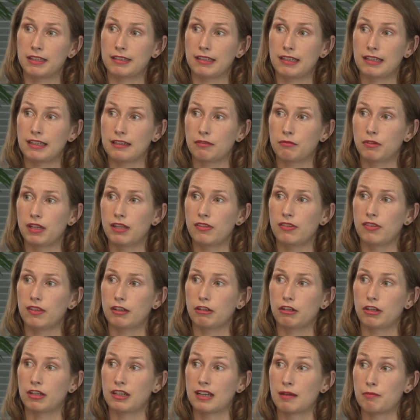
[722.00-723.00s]
dealing with,
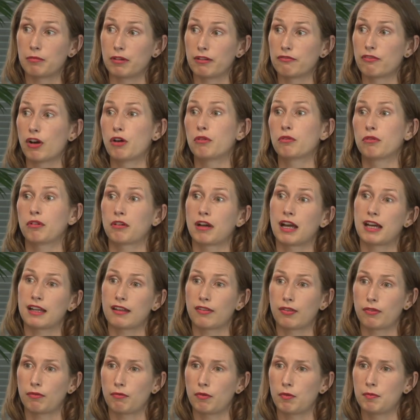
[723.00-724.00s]
there are a number of older
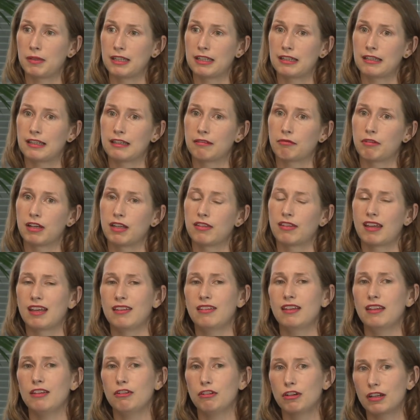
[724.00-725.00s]
artists we'll be dealing with,
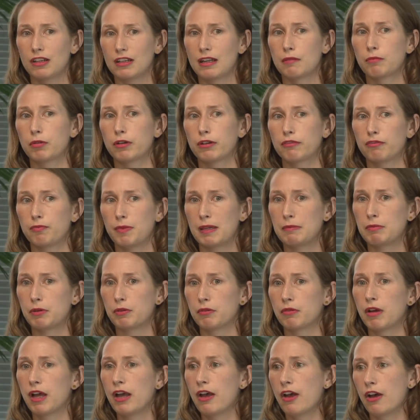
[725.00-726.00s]
and then there are a number of
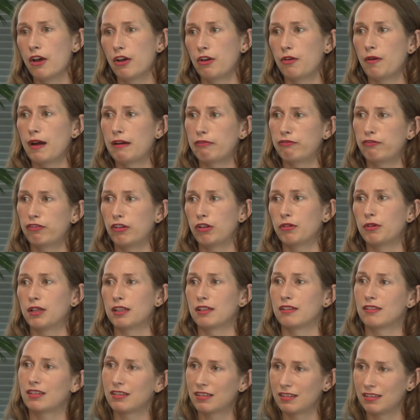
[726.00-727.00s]
people who are
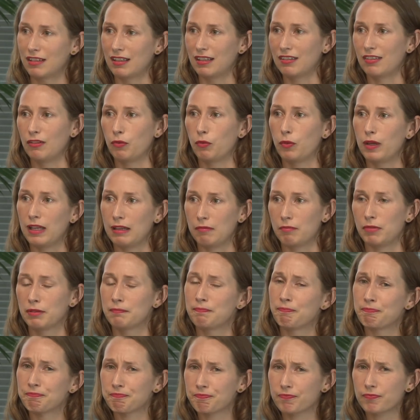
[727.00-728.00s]
fluent in the web.
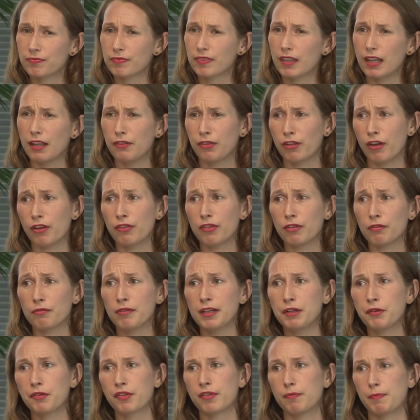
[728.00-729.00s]
So it's a
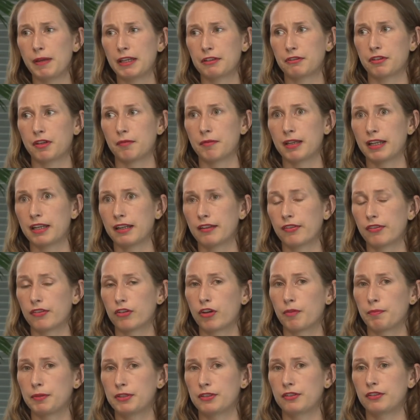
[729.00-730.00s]
real spectrum and it's
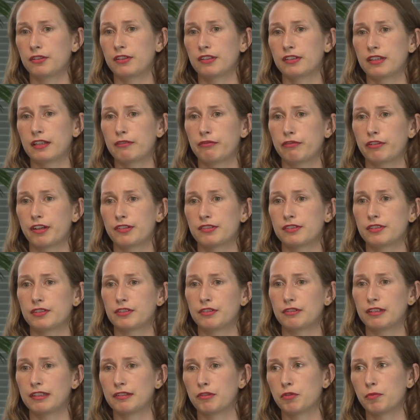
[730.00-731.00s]
an opportunity for us to
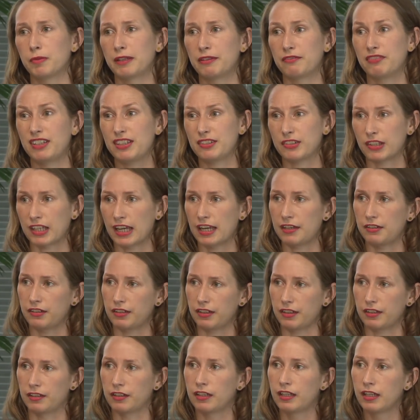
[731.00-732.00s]
do a little bit of
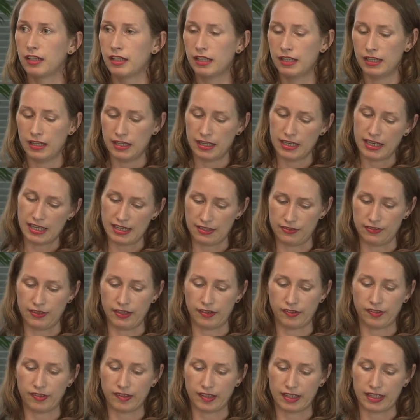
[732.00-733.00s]
education in
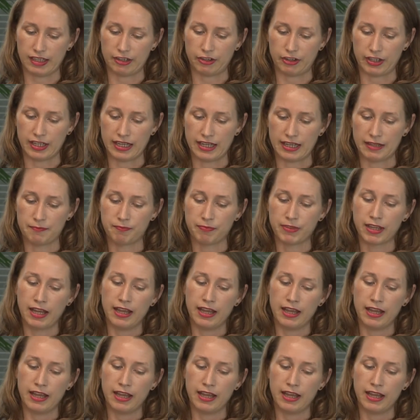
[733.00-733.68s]
this area.